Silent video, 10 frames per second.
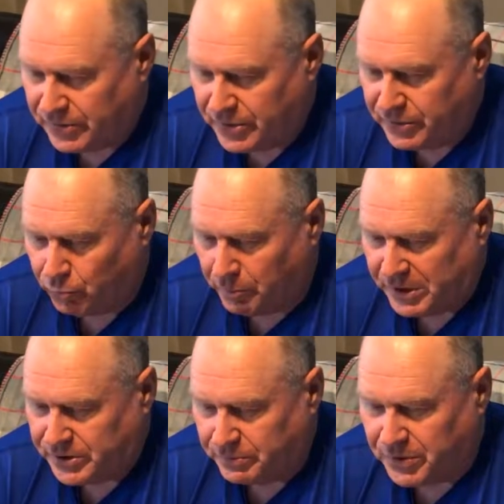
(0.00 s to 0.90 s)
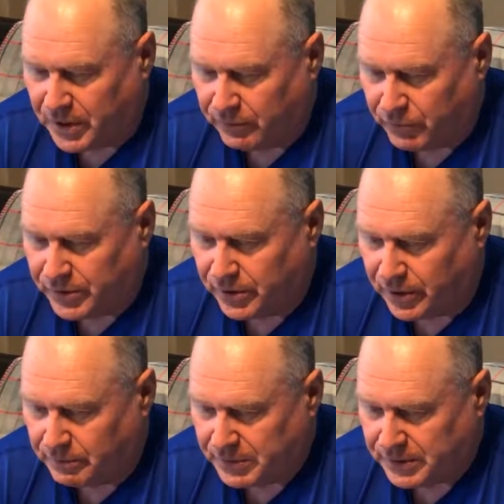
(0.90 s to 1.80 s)
And then there will be some kind of
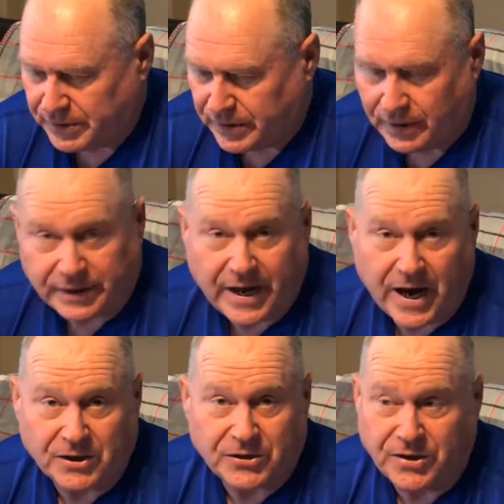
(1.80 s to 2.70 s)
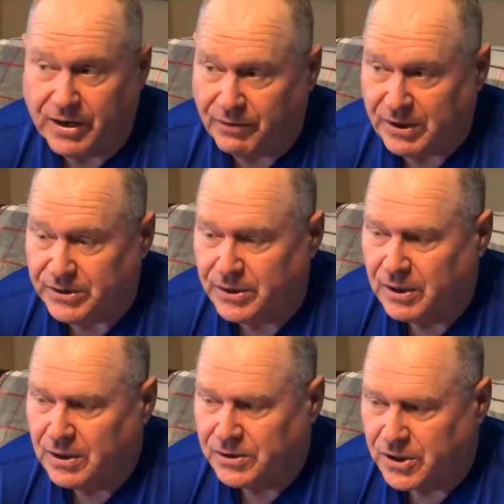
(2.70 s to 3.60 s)
retirement cash savings
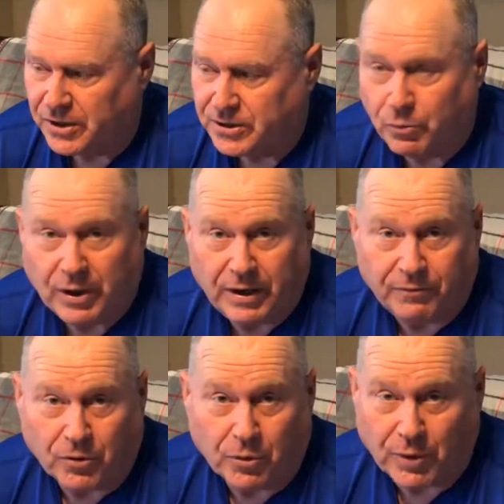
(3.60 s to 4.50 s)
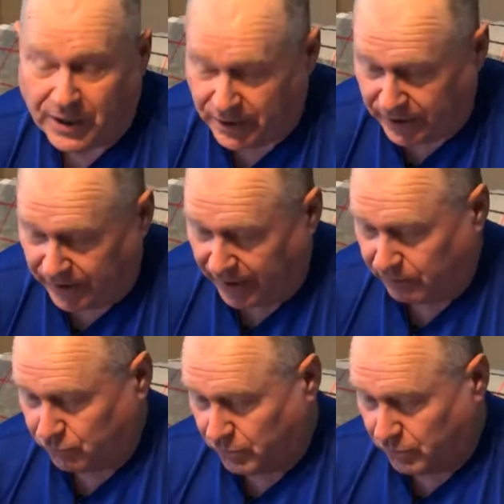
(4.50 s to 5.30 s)
tucked away for a rainy day.